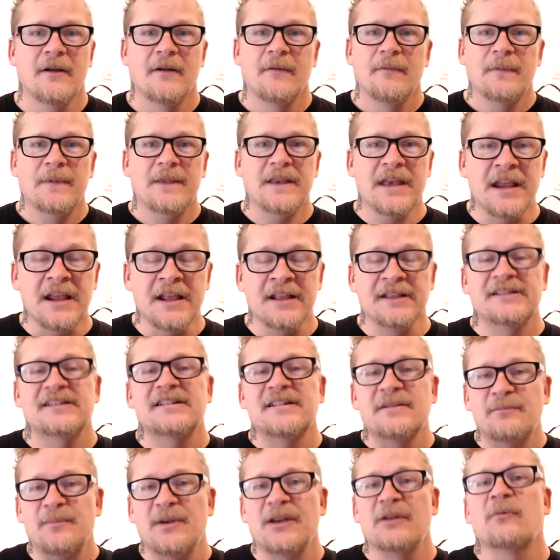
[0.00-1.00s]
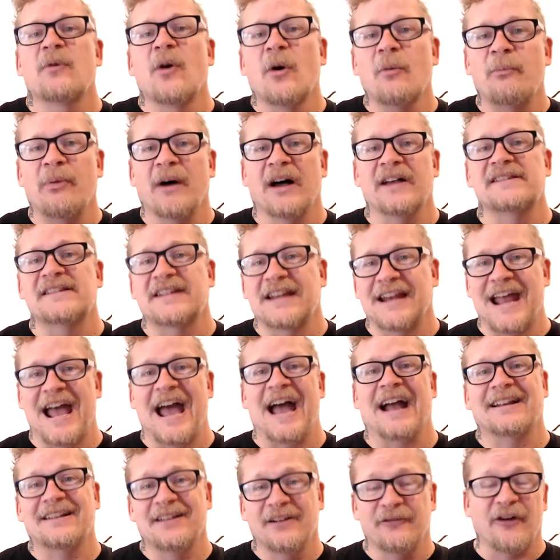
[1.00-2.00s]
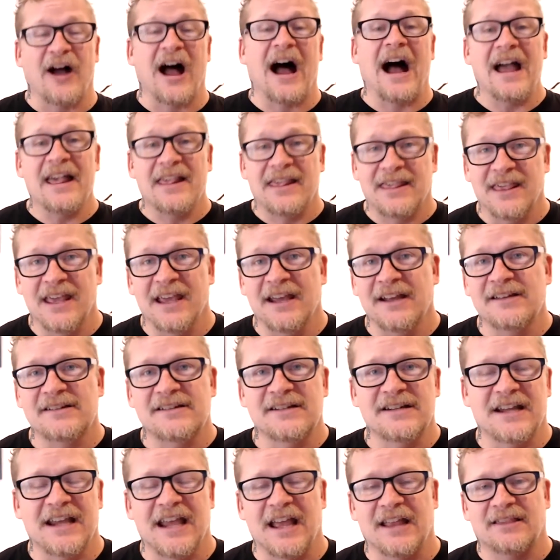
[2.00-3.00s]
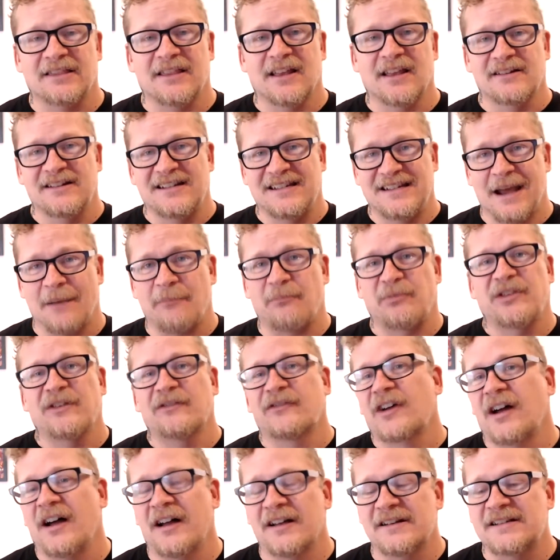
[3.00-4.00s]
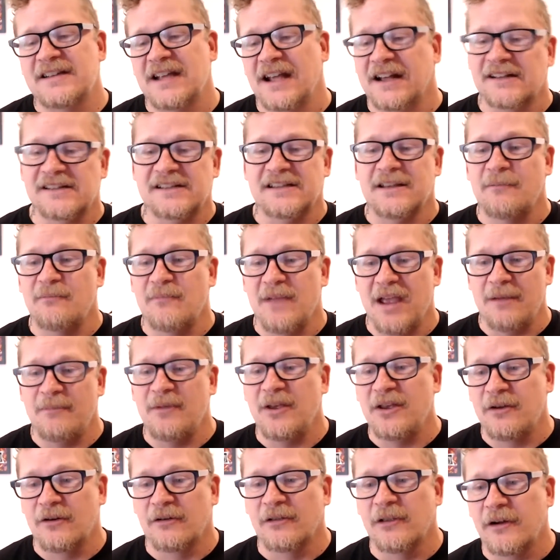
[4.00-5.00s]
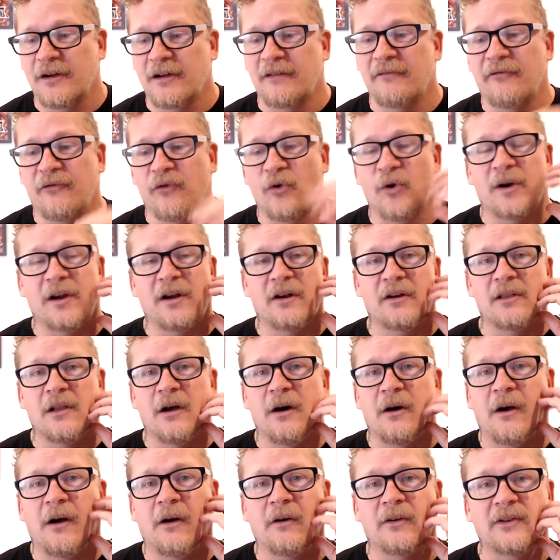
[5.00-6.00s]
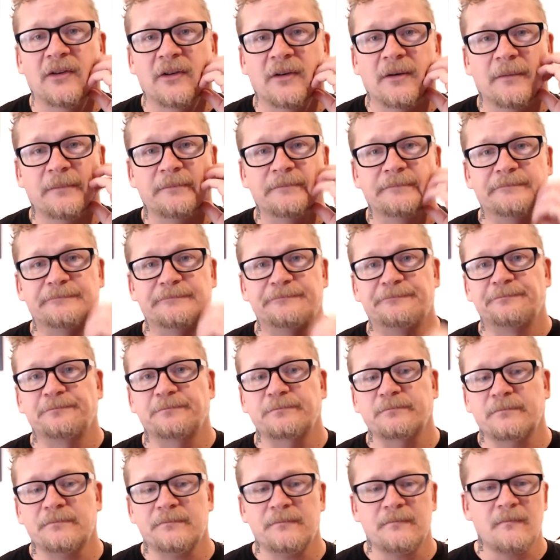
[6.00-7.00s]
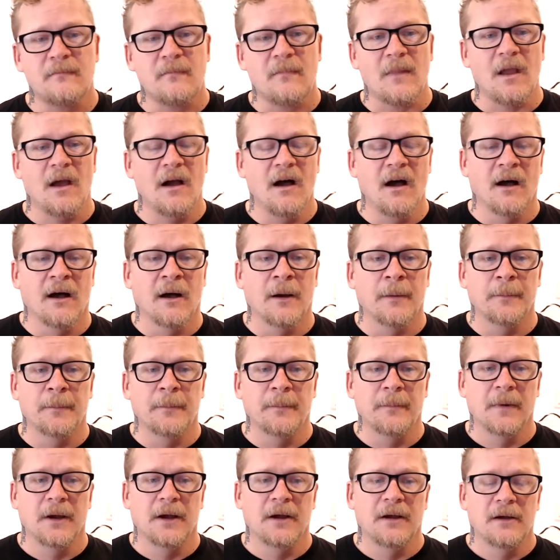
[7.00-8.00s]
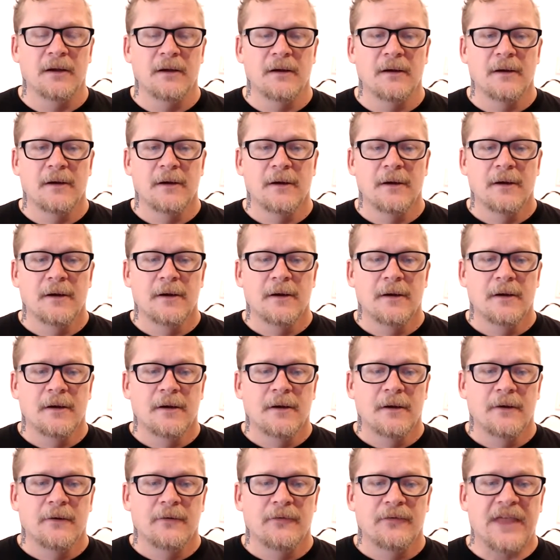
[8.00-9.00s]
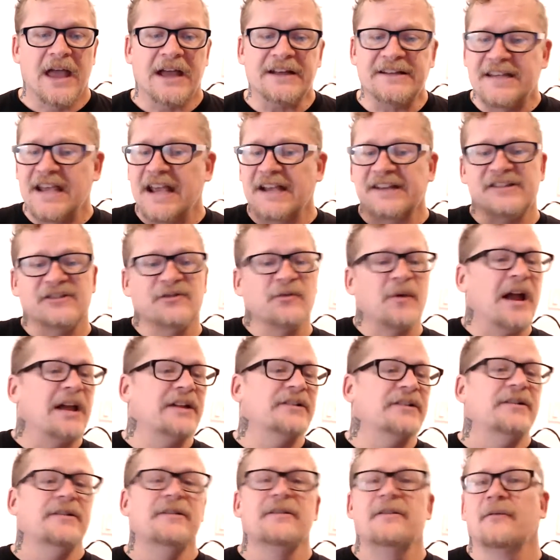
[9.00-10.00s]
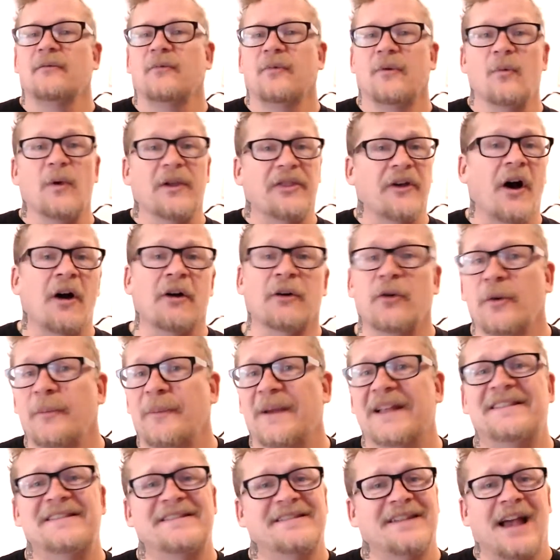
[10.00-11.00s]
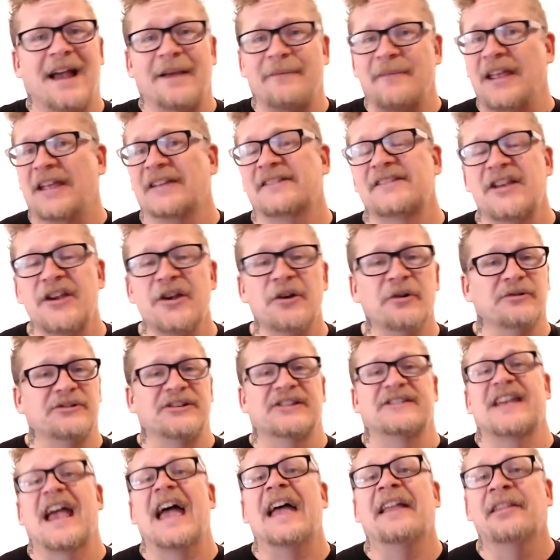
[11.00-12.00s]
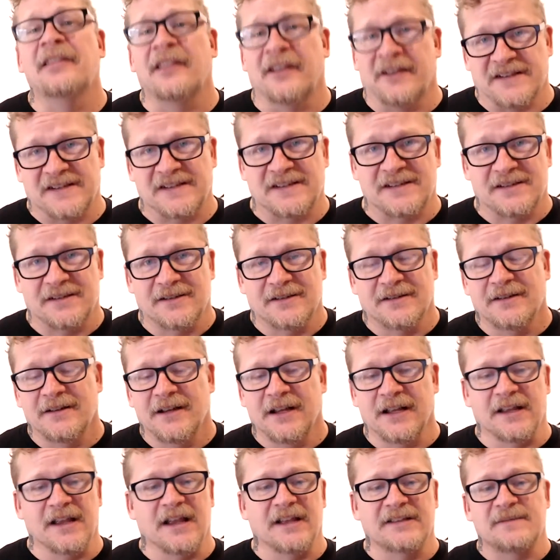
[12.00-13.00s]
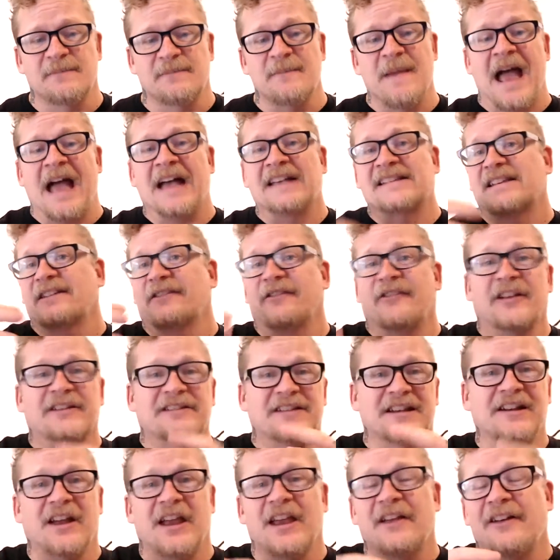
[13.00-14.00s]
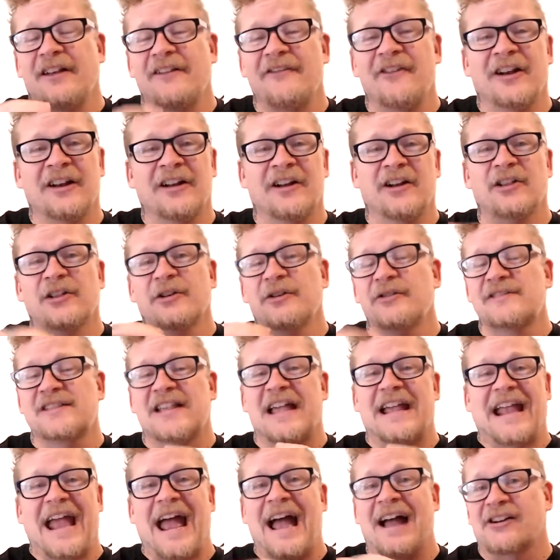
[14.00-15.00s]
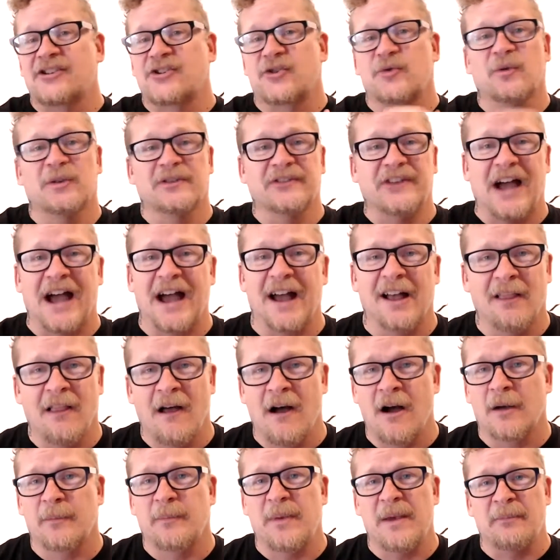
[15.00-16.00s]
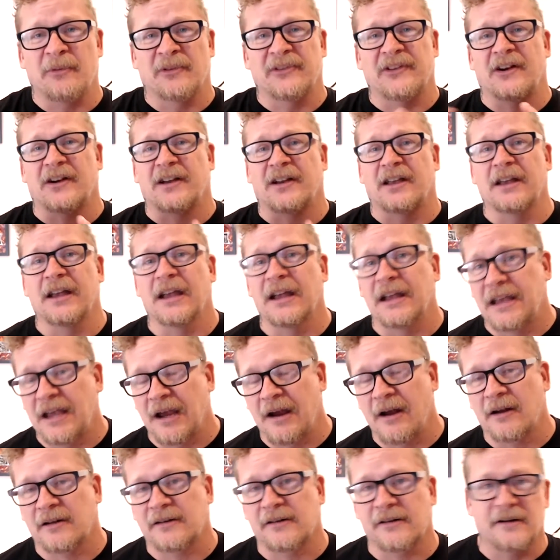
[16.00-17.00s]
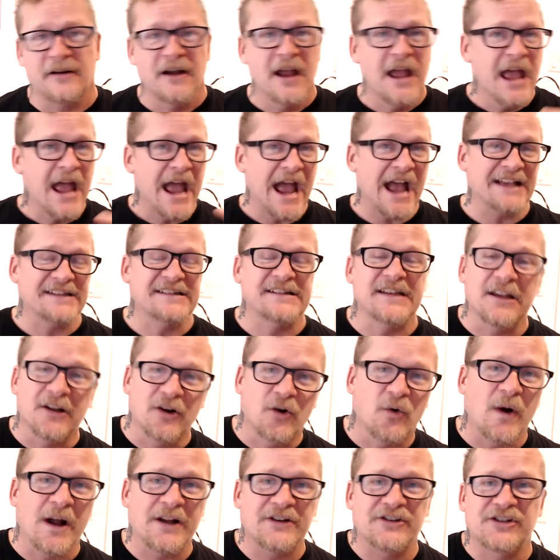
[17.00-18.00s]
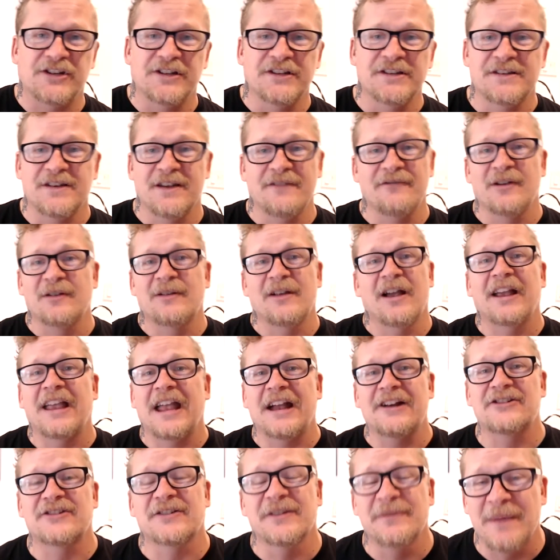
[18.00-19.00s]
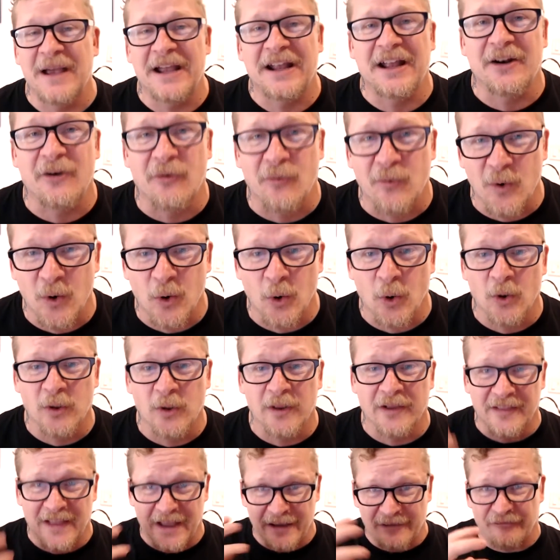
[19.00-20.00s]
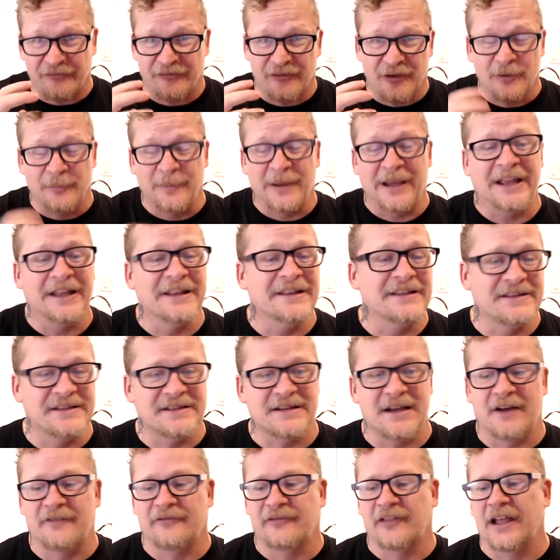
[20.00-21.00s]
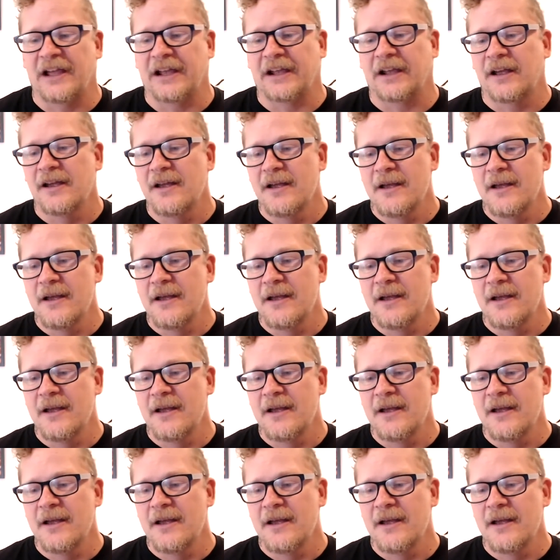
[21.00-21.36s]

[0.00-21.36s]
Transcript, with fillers: needs to be robust and active, I think, to get the depth of context that maybe you're looking for here, Logos. Um, that text thread with our group, it's, I mean, it's huge. It's endless. It, it's massive. It's, it even includes like actual dialogue, people talking in character, asking questions, even occasionally making a roll and like filming it and stuff like